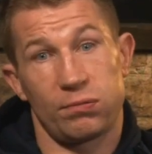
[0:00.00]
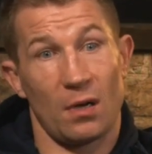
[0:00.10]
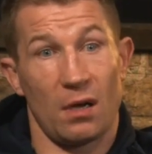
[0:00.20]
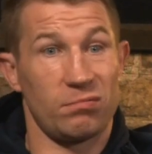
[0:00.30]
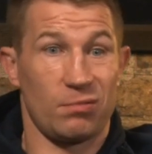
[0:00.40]

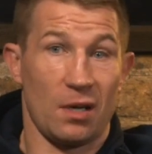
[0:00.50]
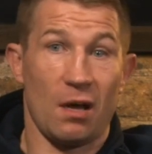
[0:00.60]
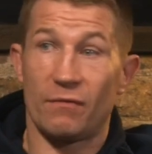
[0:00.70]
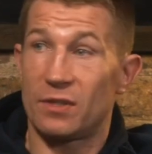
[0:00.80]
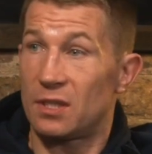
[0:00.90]
Oh, well,
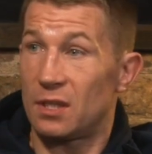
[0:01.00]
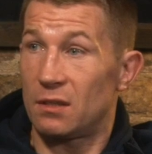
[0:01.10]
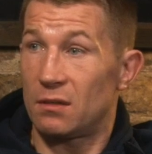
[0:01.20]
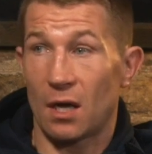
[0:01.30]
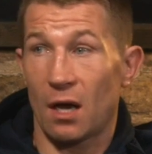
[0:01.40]

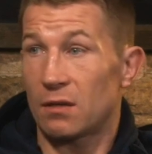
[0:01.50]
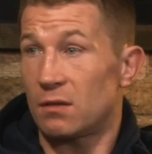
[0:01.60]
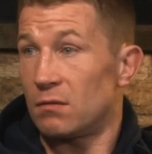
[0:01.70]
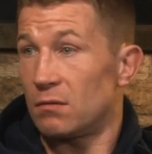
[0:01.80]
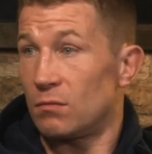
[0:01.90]
obviously not.
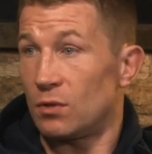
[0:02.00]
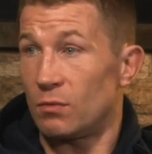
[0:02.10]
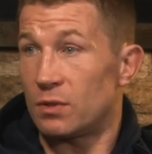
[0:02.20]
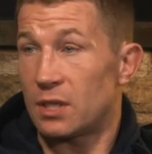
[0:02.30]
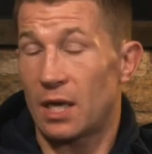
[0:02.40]

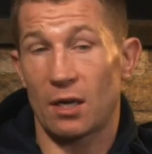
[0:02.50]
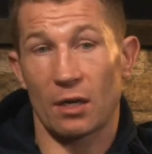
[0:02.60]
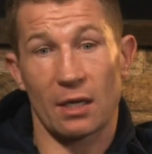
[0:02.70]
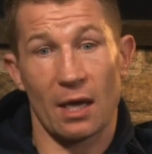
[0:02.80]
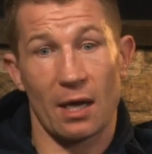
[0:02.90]
You would mm. say
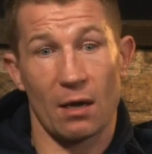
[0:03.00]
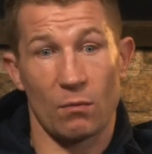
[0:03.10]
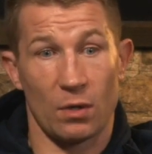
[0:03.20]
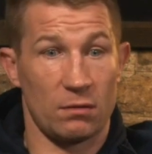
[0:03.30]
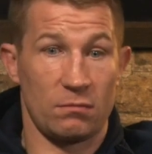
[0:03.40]
like, uh,
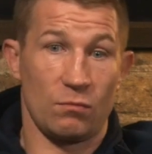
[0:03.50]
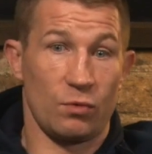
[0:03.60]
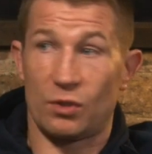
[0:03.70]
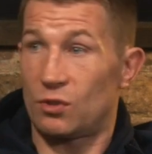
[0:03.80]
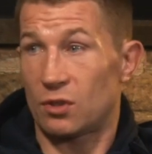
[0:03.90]
well,
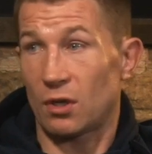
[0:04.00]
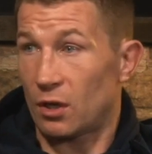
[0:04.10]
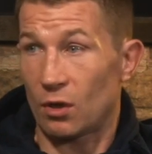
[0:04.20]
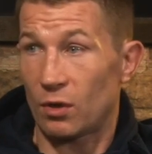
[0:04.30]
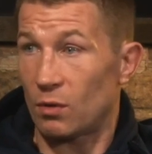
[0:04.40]
we just I
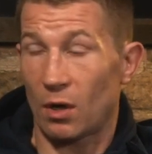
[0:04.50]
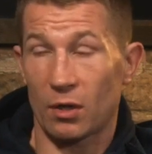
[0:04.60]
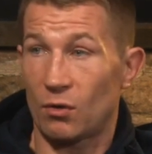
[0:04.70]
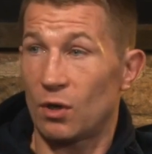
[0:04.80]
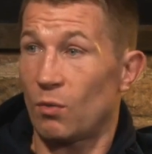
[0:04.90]
can only I
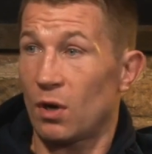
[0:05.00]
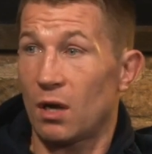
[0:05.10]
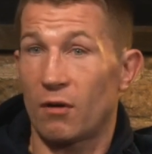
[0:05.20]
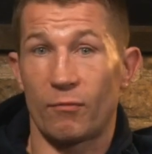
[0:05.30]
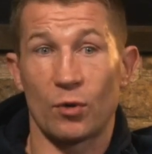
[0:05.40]
can only work
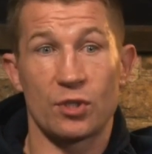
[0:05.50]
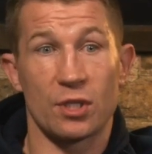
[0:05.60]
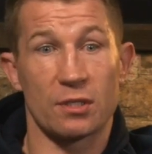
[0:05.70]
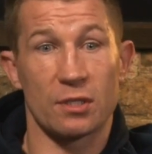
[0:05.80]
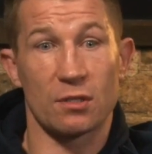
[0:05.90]
off
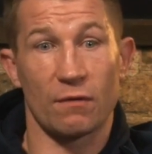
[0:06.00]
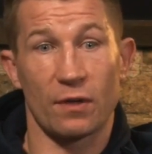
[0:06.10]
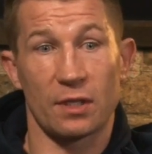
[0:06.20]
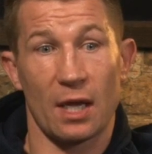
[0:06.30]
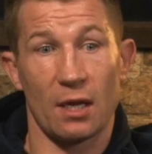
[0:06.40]
Munchins and stuff
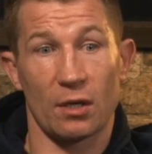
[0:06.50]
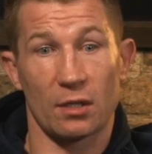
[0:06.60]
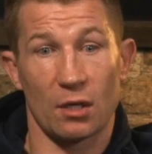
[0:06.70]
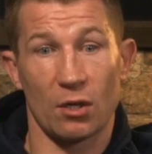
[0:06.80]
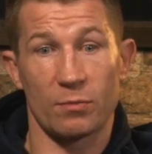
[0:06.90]
like that,
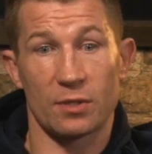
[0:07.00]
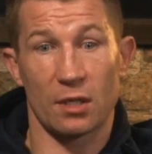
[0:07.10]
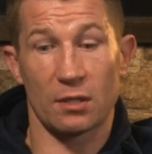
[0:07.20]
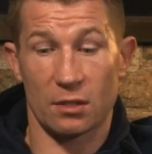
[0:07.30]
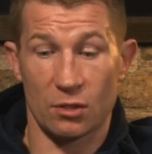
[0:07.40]
like the clubs
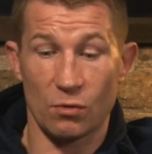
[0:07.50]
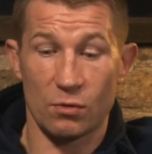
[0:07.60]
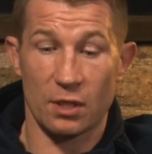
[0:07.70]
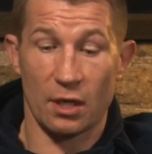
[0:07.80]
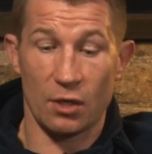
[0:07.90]
that the
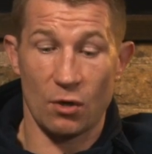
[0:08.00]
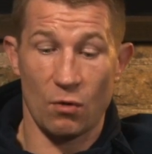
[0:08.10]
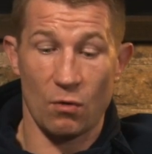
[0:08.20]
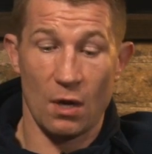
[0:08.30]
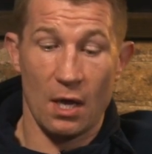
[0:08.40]
schools that I
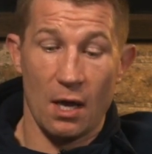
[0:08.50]
know.